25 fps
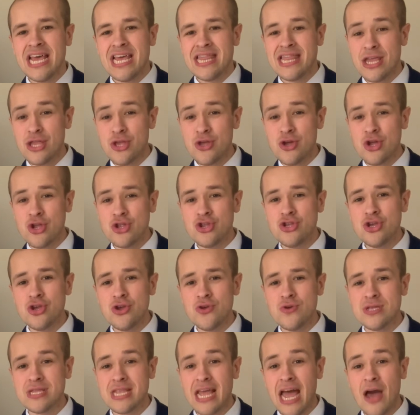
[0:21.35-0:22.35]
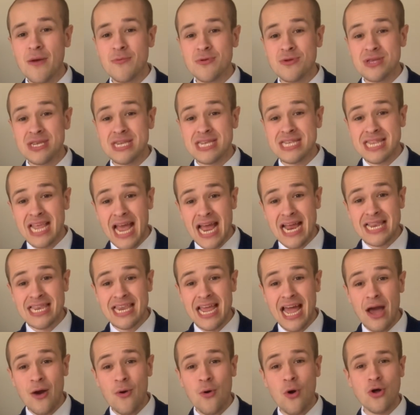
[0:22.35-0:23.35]
that you could use to help you stand
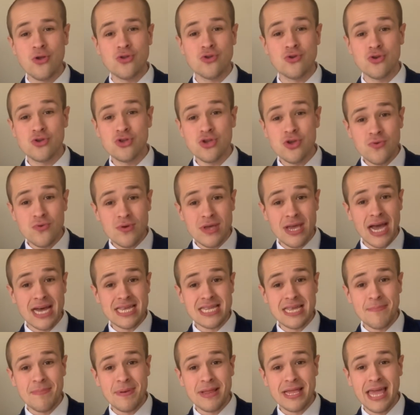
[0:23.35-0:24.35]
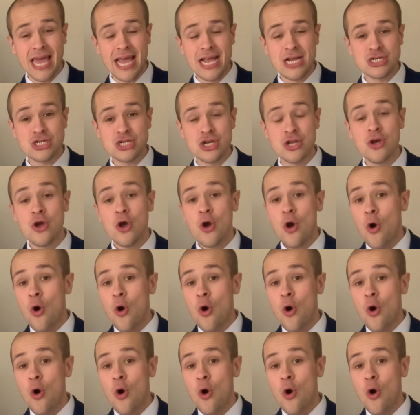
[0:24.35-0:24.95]
out on your UCAS application,